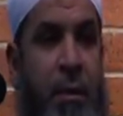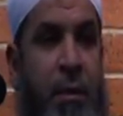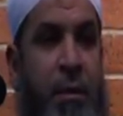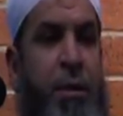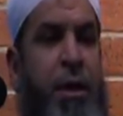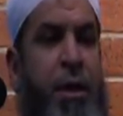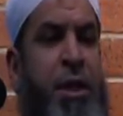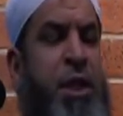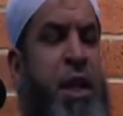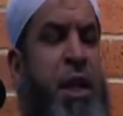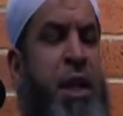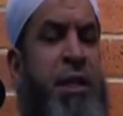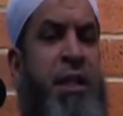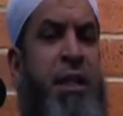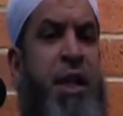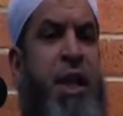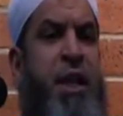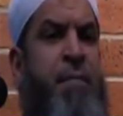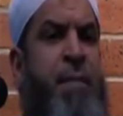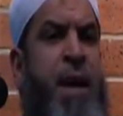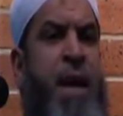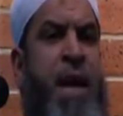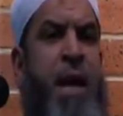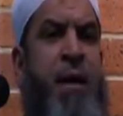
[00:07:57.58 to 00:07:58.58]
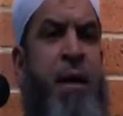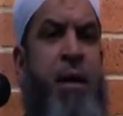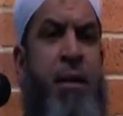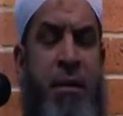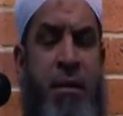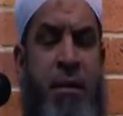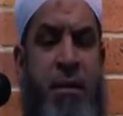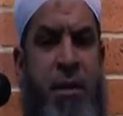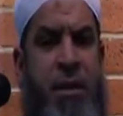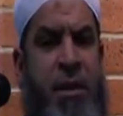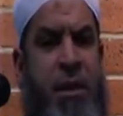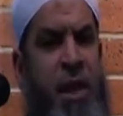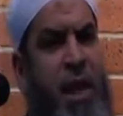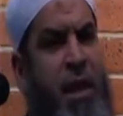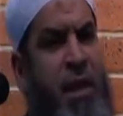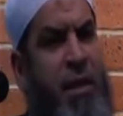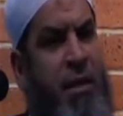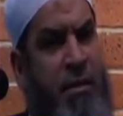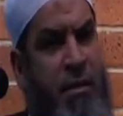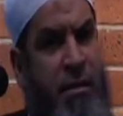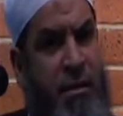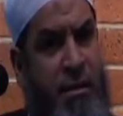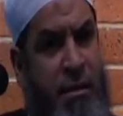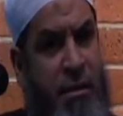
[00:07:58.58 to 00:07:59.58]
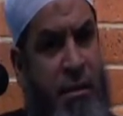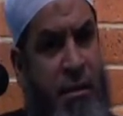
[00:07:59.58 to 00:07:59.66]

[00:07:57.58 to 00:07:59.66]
But yet Salman stayed.